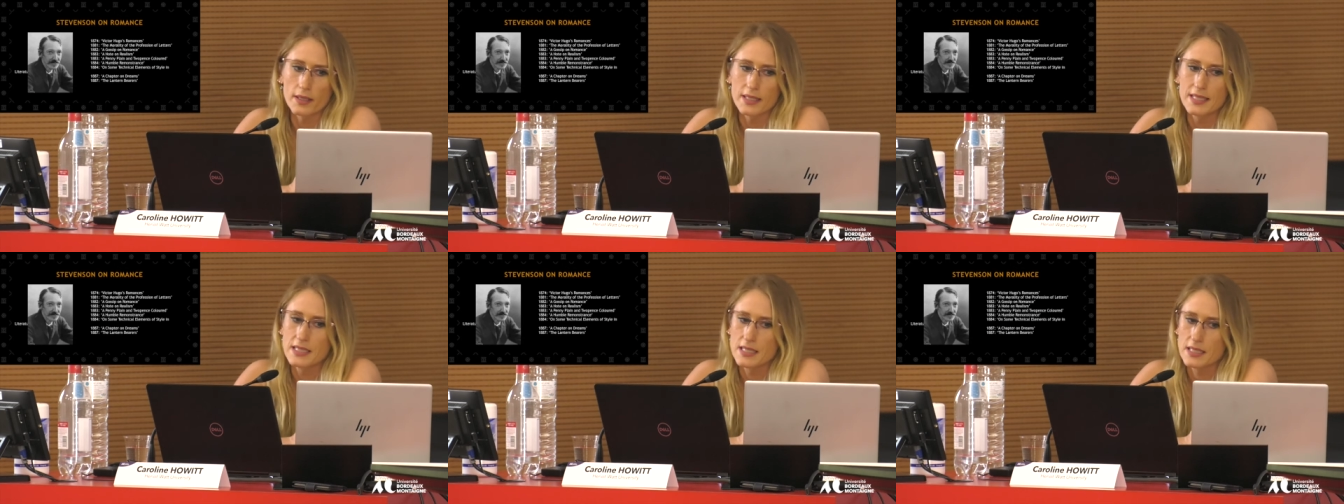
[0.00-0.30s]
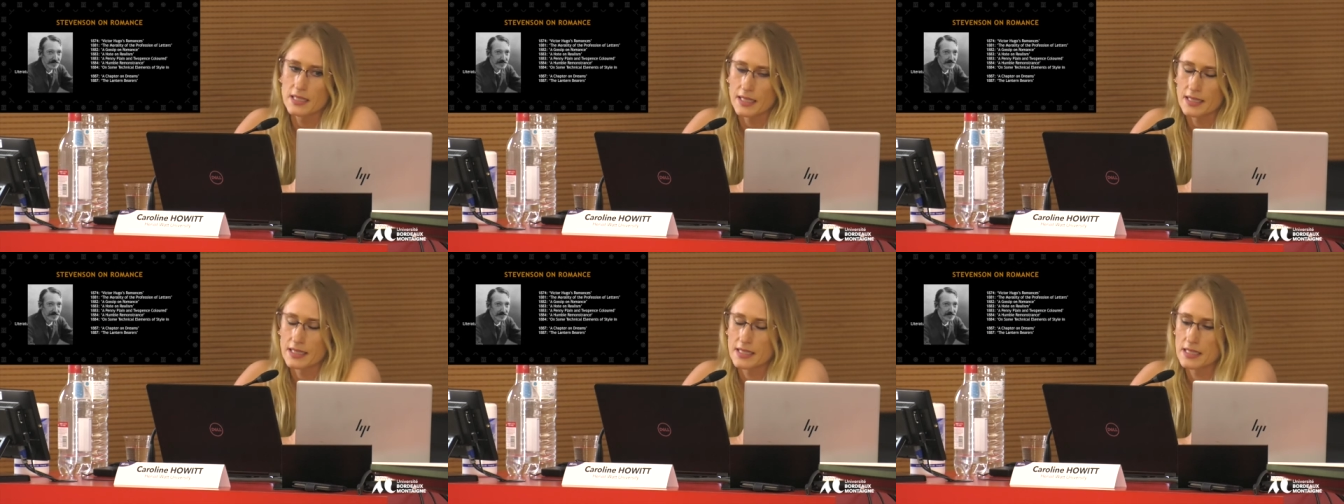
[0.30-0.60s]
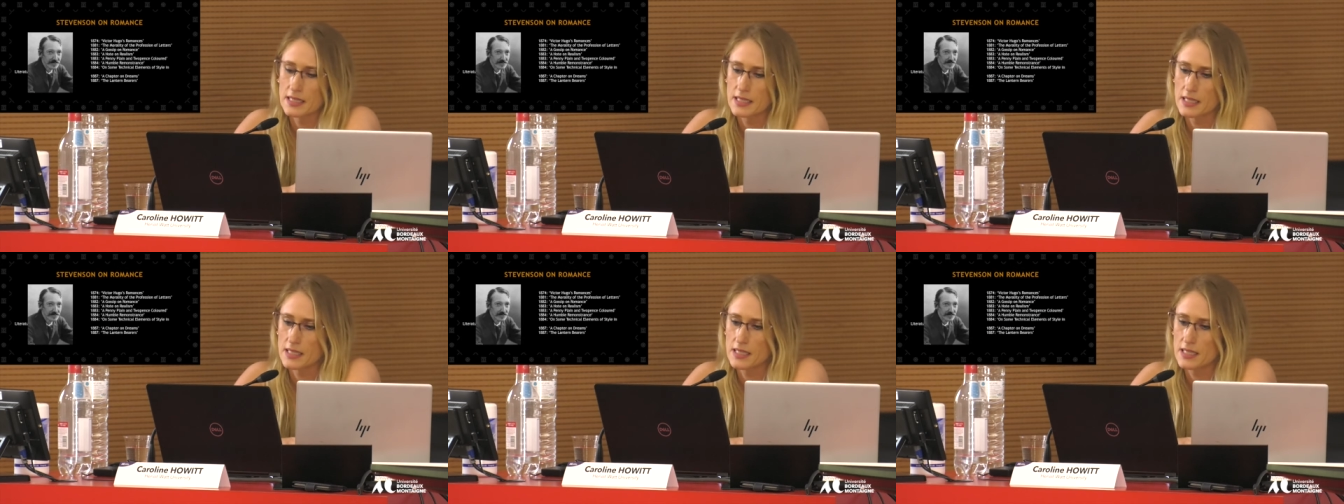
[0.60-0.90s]

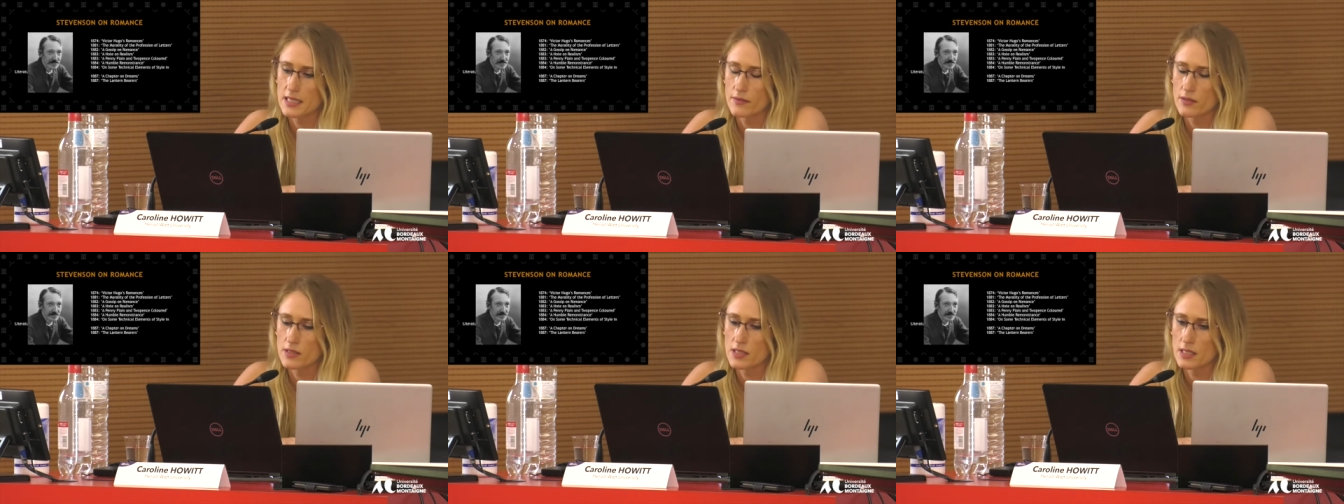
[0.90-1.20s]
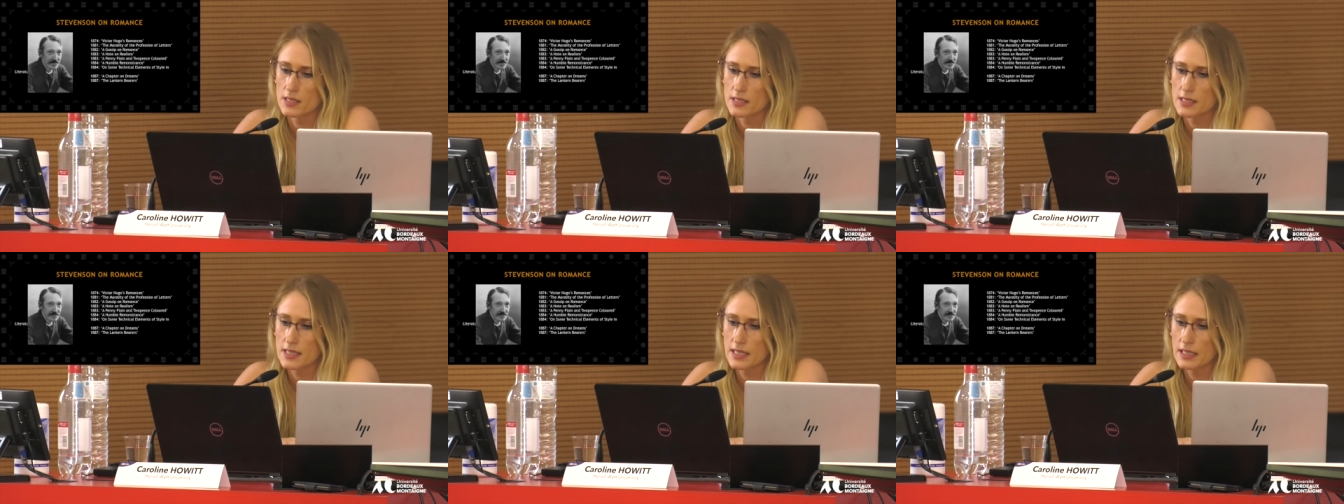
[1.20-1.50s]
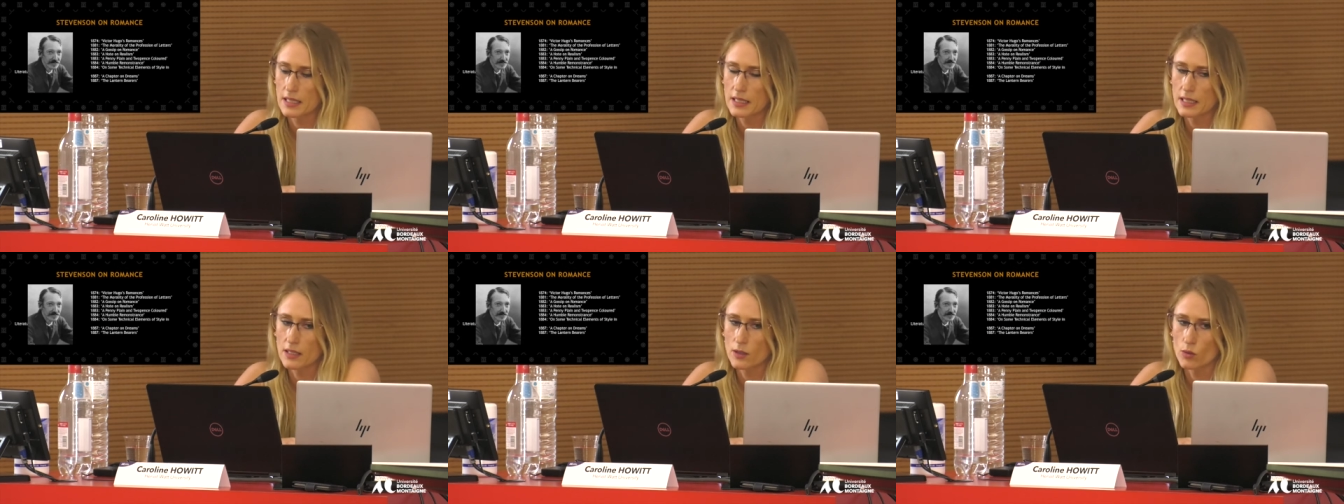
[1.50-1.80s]
insight into Stevenson's
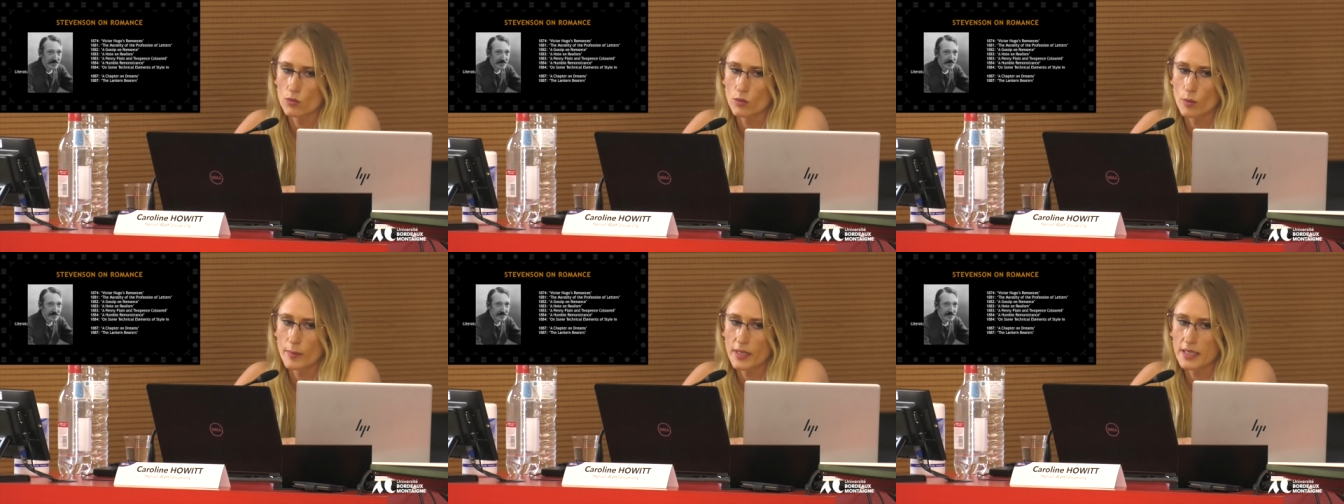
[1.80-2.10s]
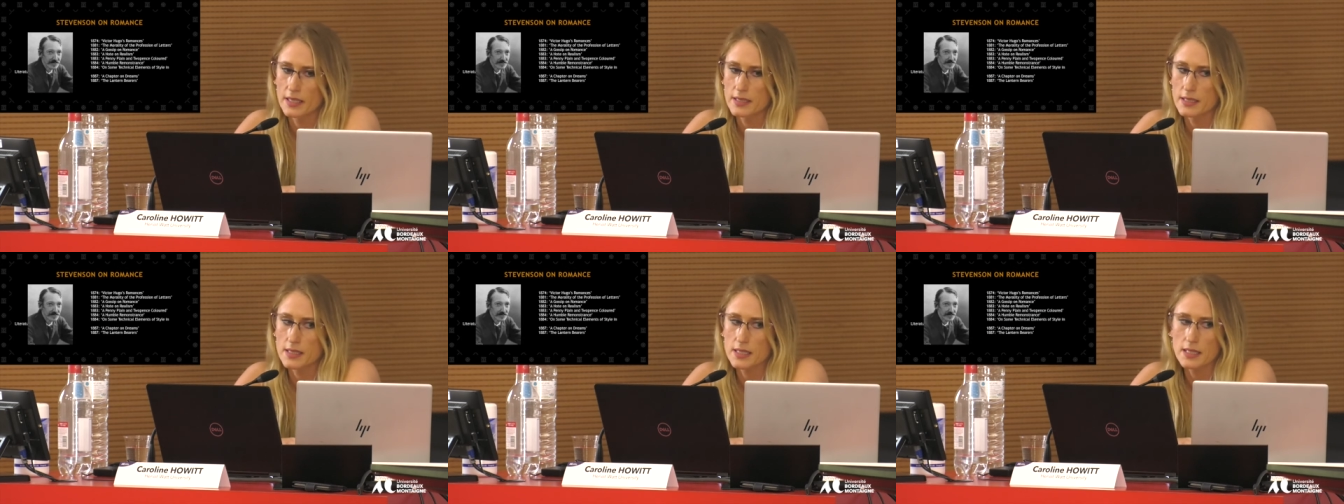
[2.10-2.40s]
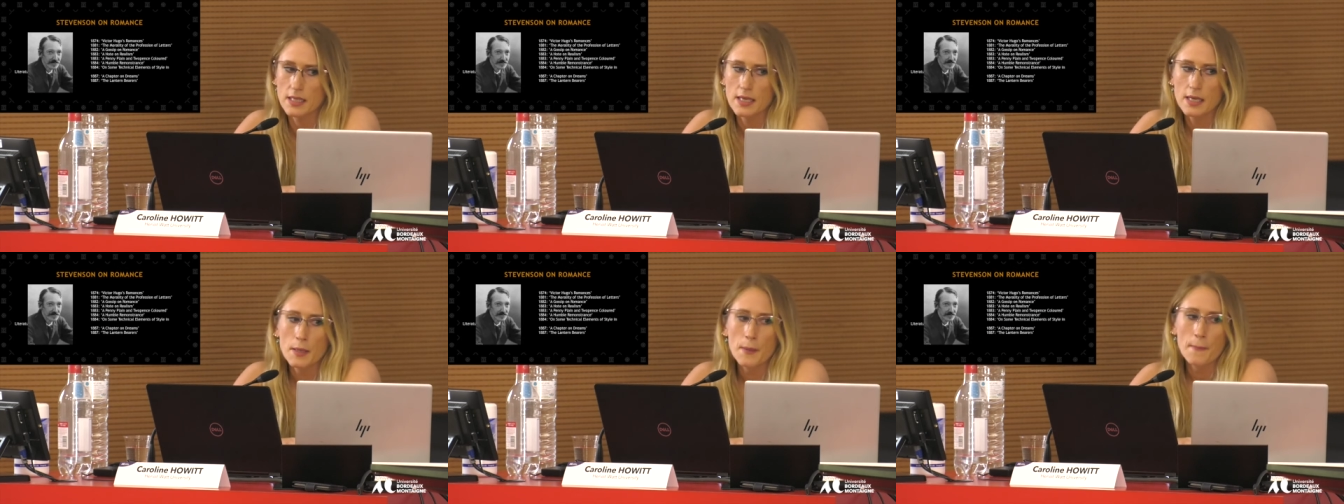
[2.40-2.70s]
thinking on
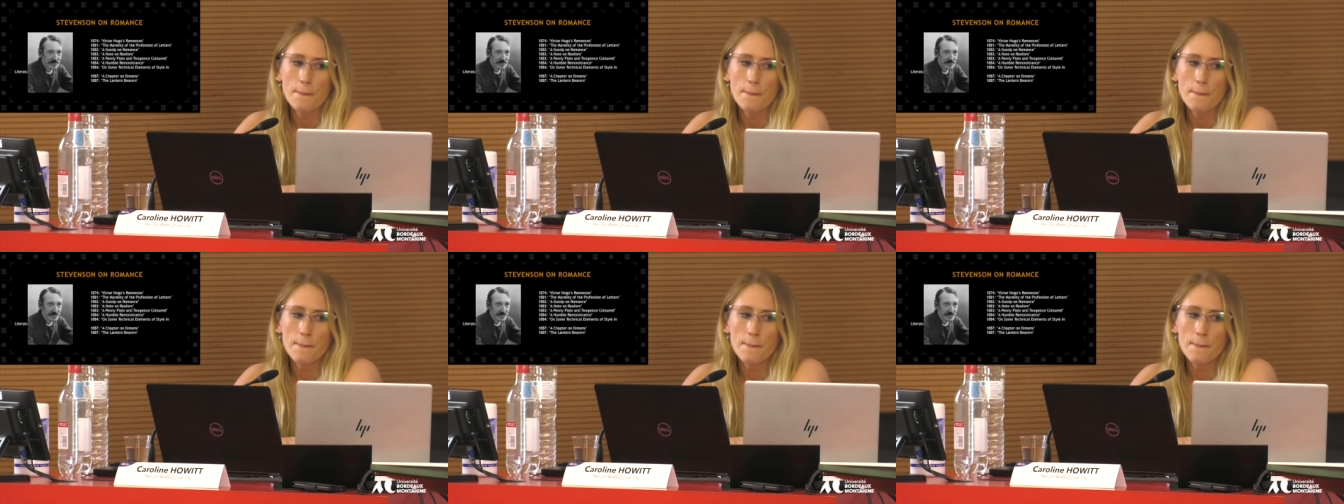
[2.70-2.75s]
romance.